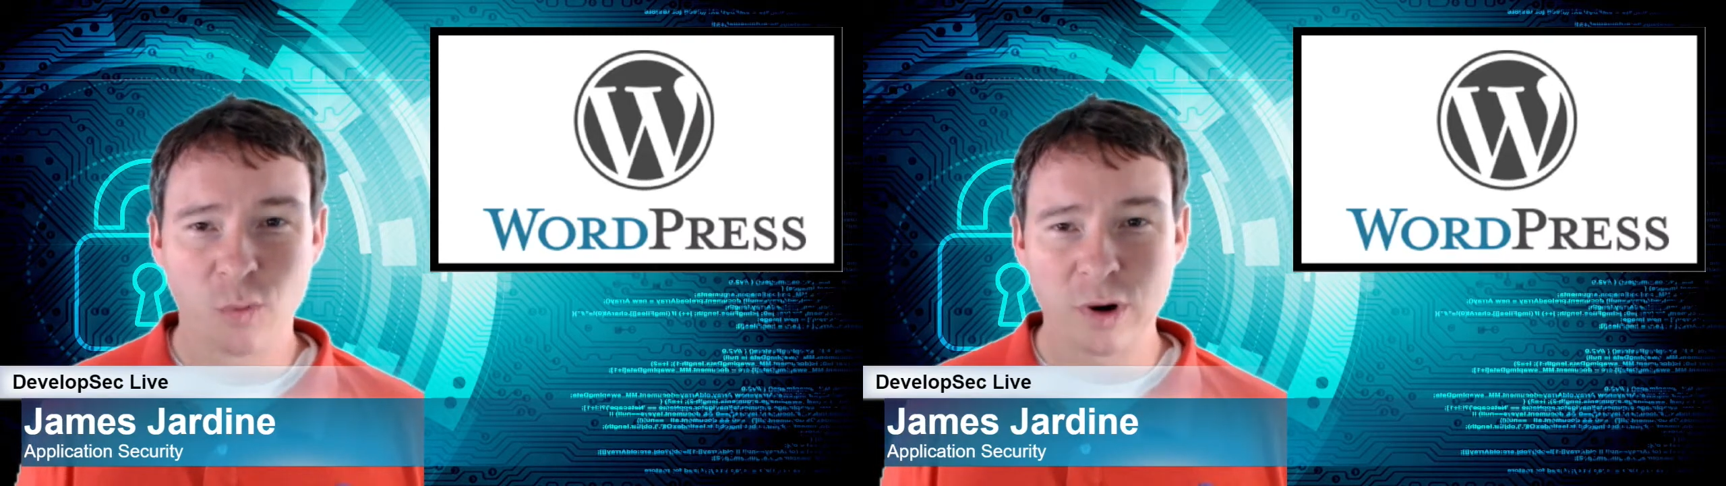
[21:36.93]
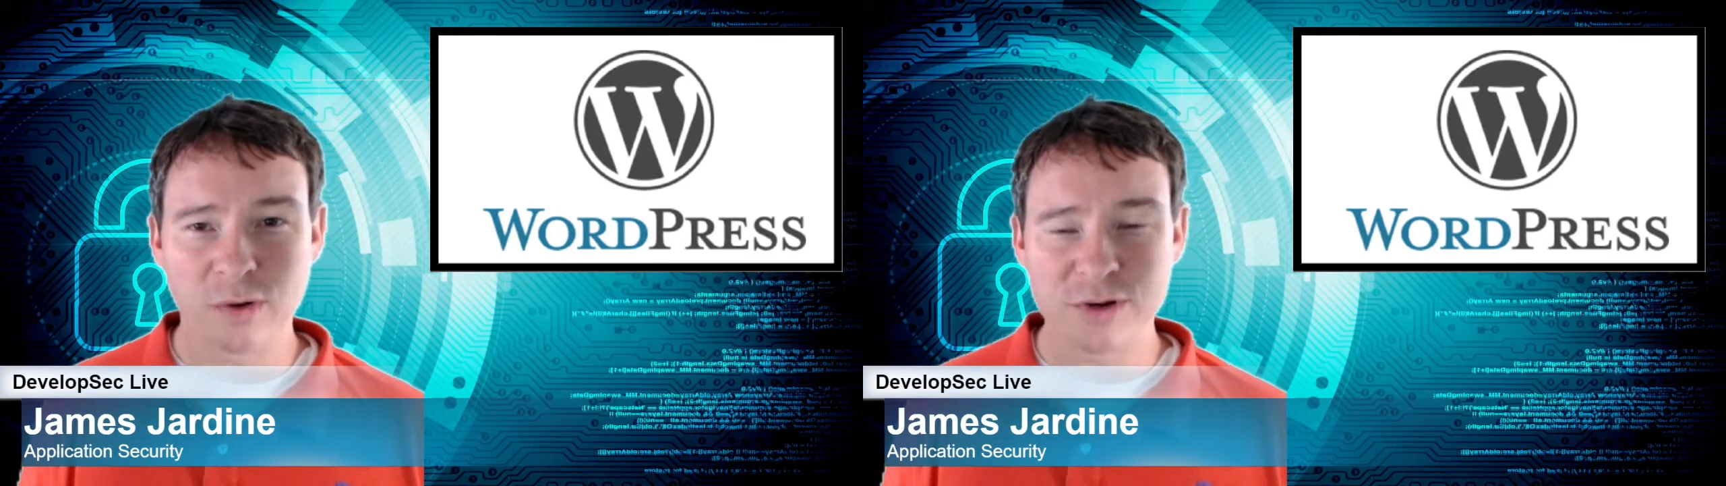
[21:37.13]

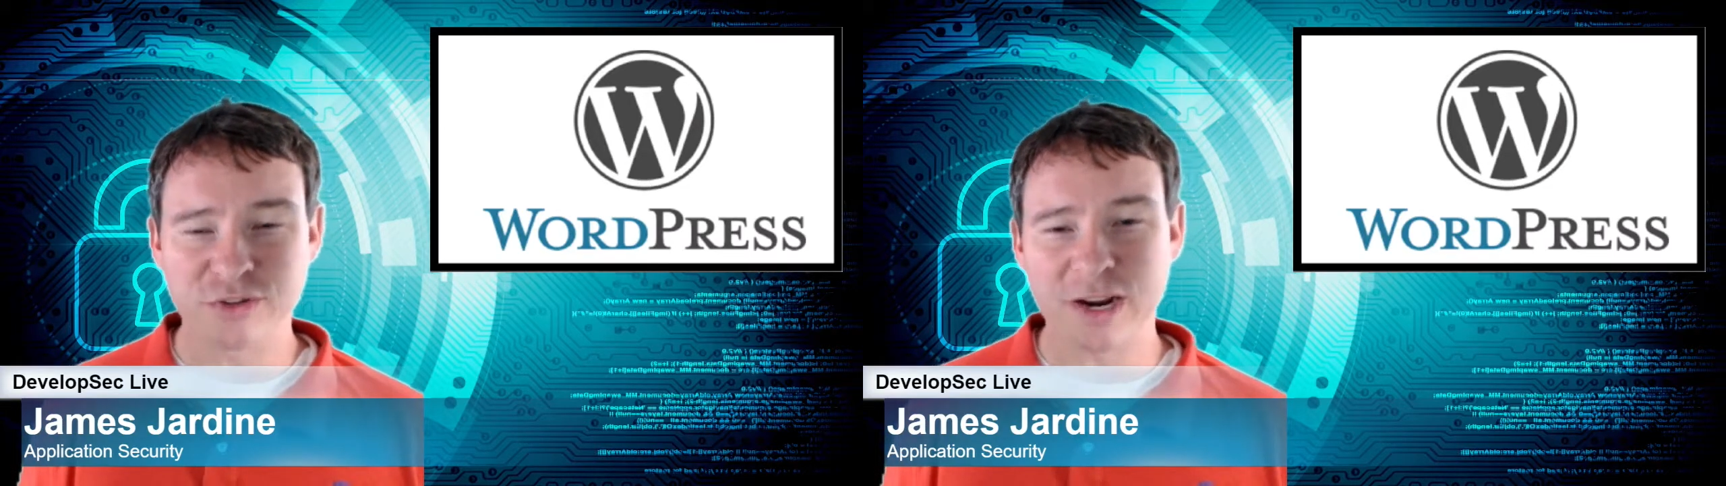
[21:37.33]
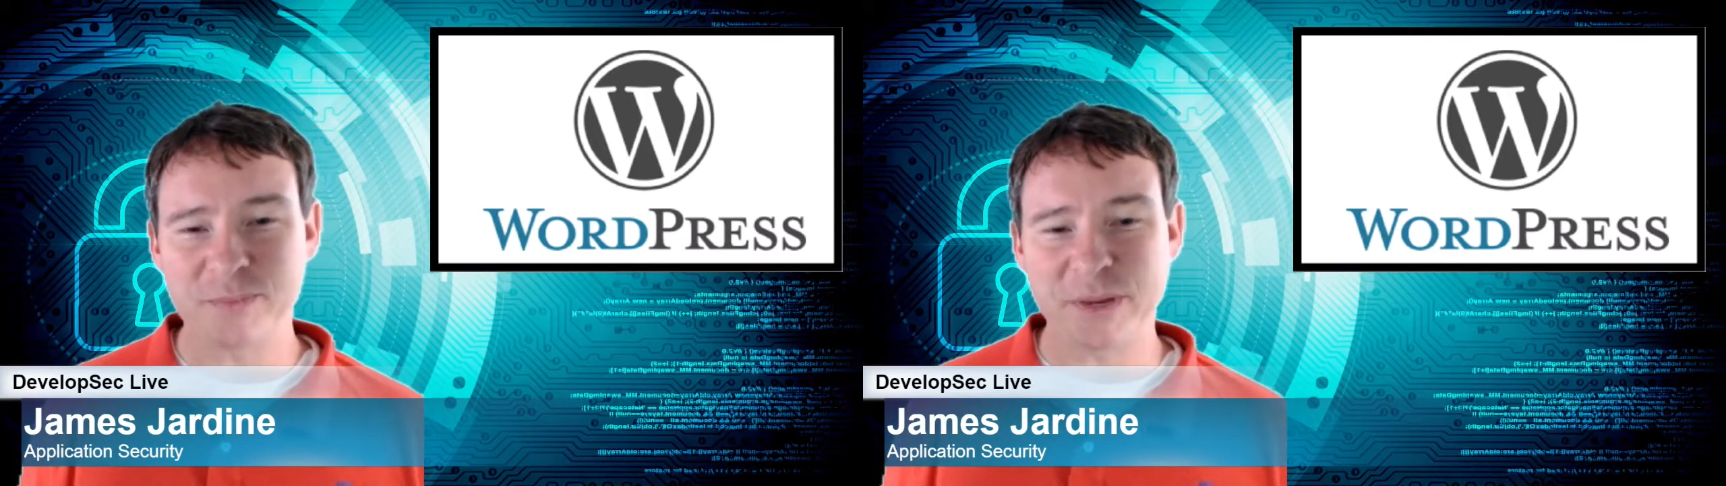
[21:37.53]
where we
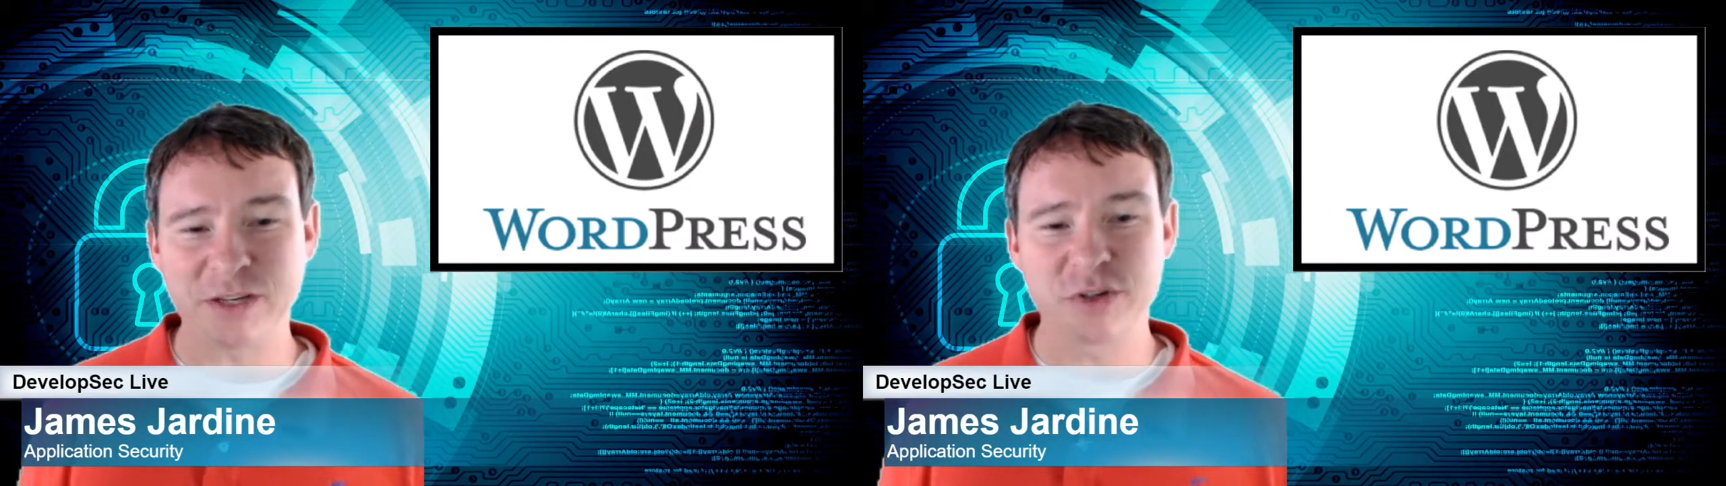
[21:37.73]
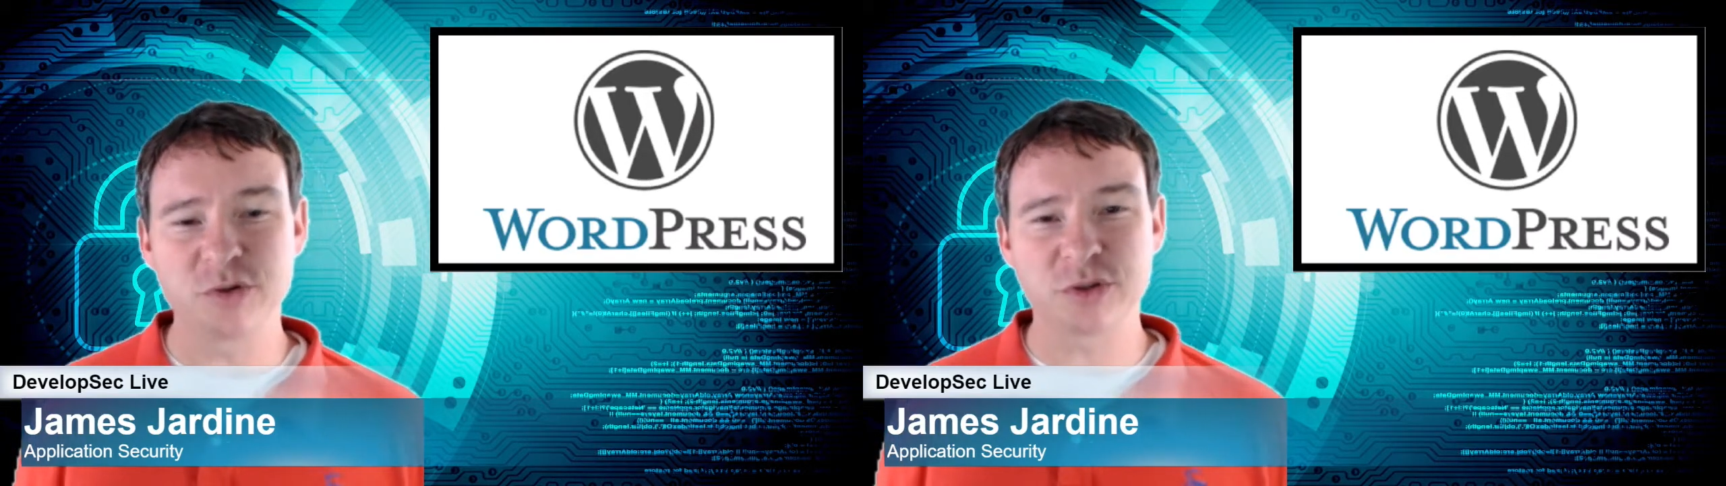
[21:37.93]
try to
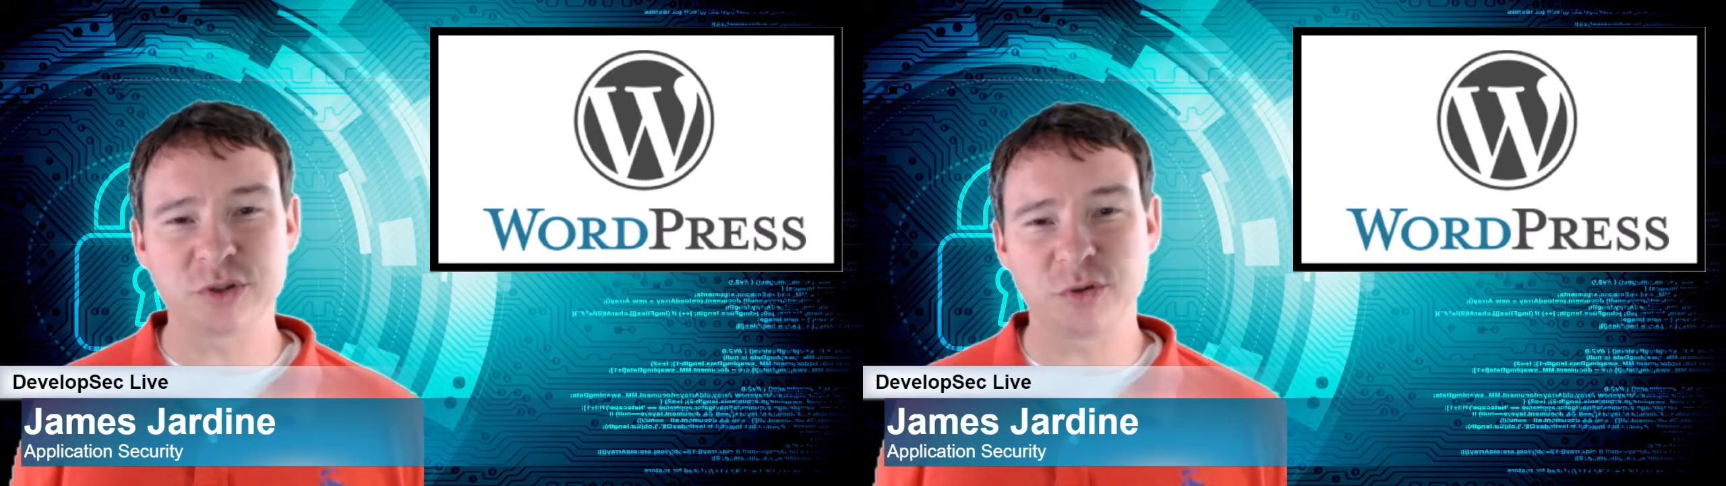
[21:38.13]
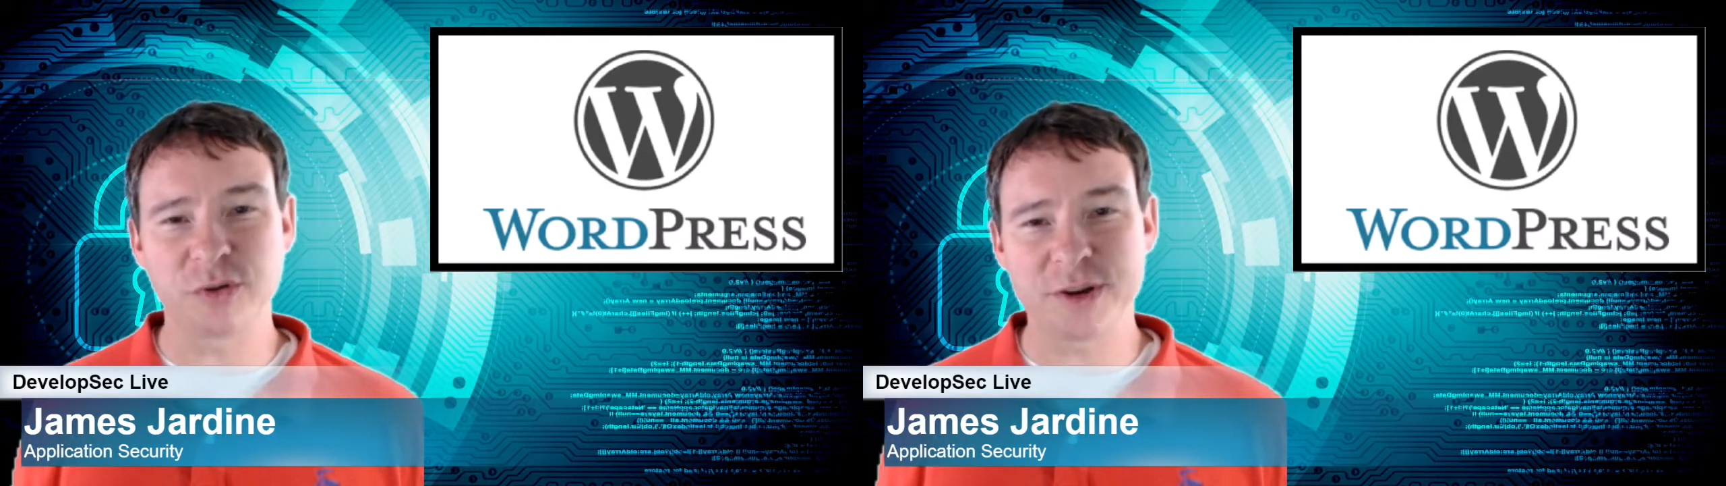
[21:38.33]
pick news
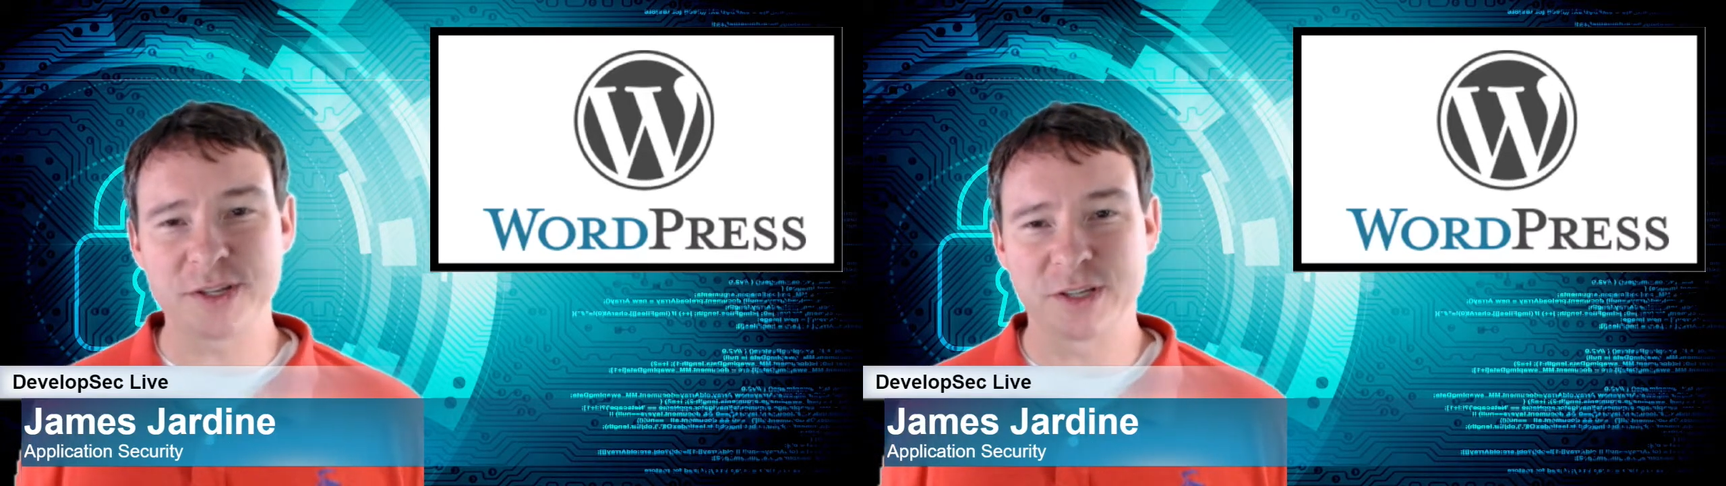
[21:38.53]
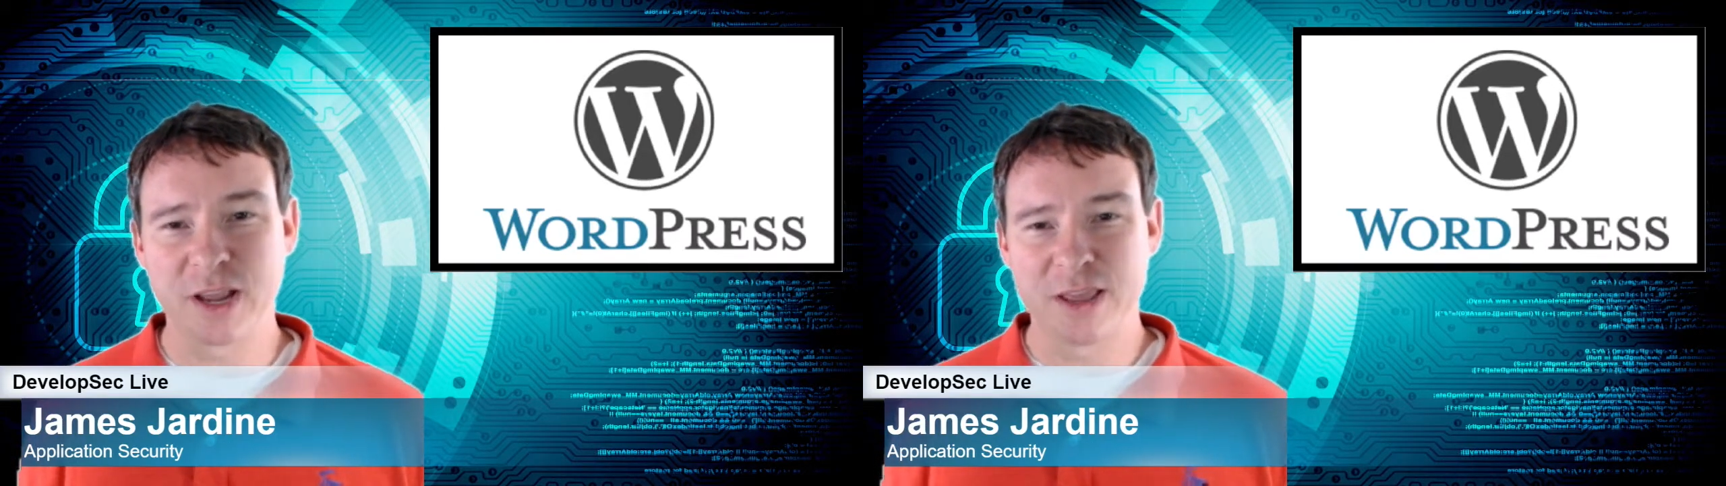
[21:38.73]
stories